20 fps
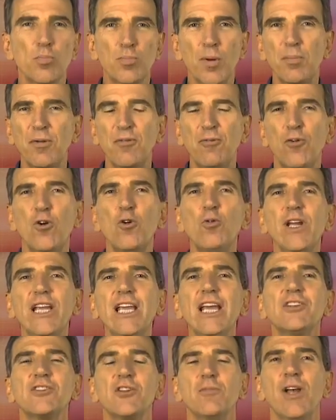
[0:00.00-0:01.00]
But before we
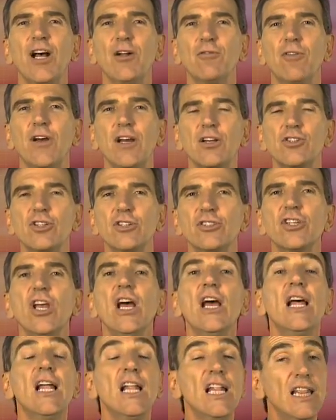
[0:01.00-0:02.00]
get to malfunctions,
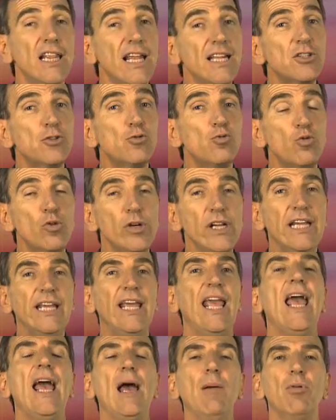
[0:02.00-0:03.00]
let's
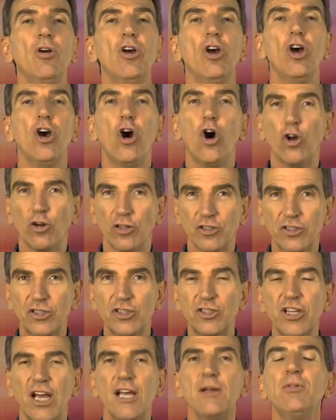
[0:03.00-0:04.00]
recap on a
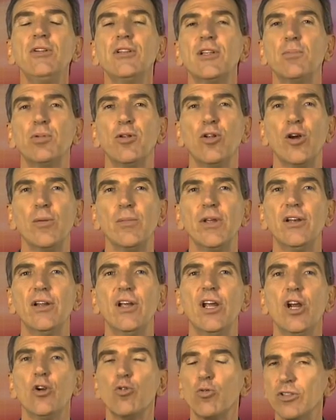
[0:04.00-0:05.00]
stable deployment
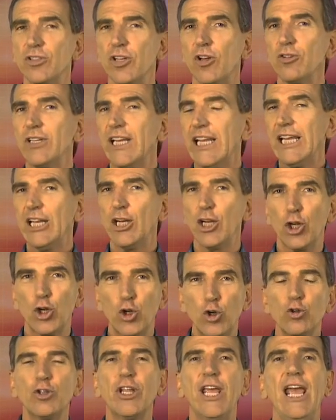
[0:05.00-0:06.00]
resulting in a
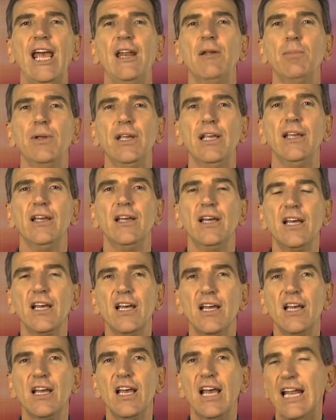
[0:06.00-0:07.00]
good canopy
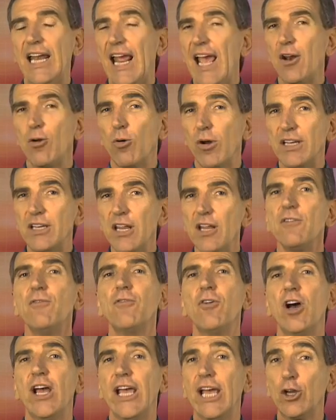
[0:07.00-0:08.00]
and how to
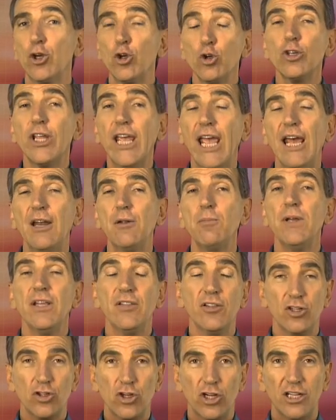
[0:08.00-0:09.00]
identify a good canopy
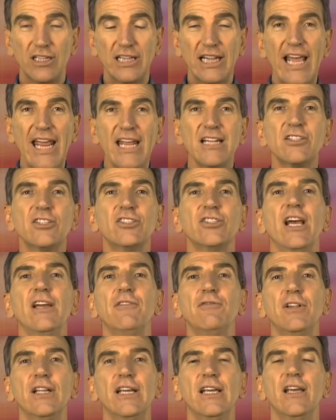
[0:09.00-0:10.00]
that you can land
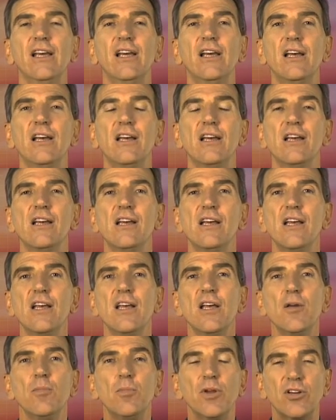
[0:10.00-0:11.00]
safely
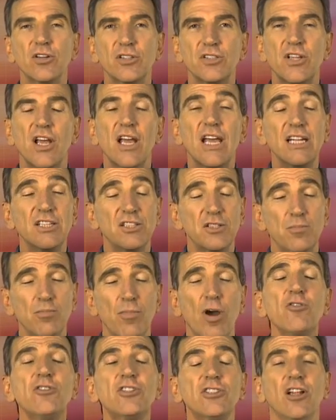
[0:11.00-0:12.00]
because it's
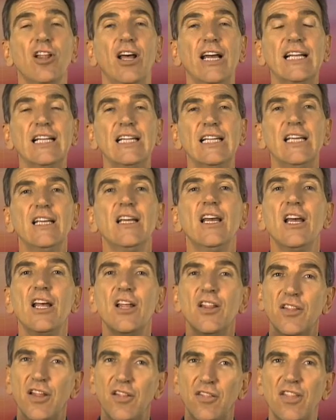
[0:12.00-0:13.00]
most likely
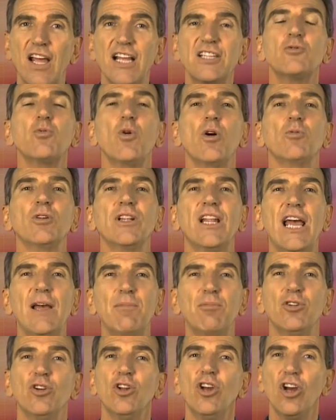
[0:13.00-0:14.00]
that that's what will
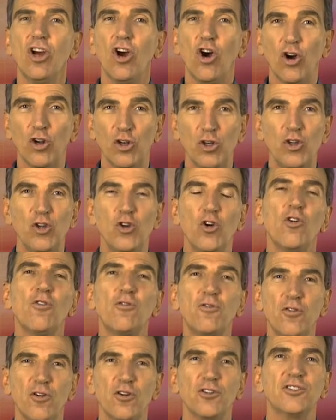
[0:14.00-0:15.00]
happen on your
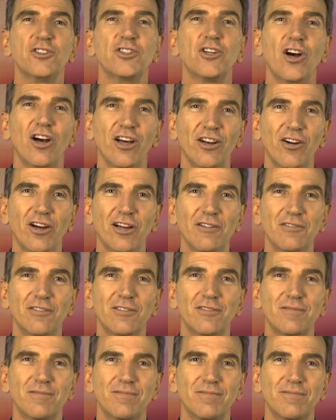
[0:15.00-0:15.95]
first skydive.